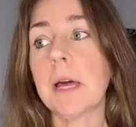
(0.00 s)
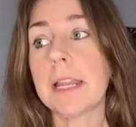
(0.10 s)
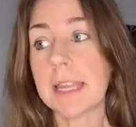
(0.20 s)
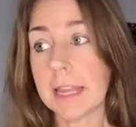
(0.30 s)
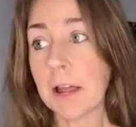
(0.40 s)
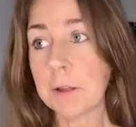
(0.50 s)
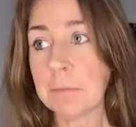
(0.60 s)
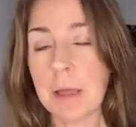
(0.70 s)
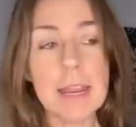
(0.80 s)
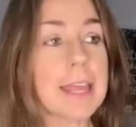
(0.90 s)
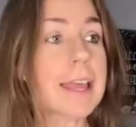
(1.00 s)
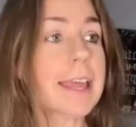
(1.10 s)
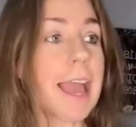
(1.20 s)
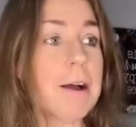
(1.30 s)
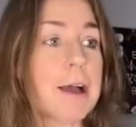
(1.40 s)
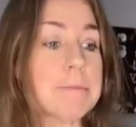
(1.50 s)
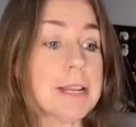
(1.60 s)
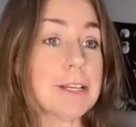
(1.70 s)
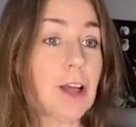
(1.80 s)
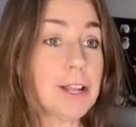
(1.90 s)
go ahead and get out your money and count how
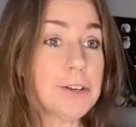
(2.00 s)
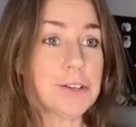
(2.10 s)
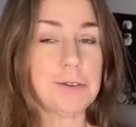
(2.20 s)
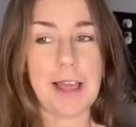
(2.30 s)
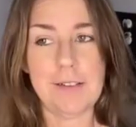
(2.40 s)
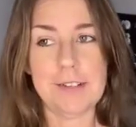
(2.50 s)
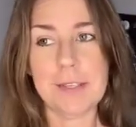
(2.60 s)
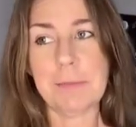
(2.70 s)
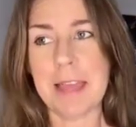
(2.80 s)
many dollars you have to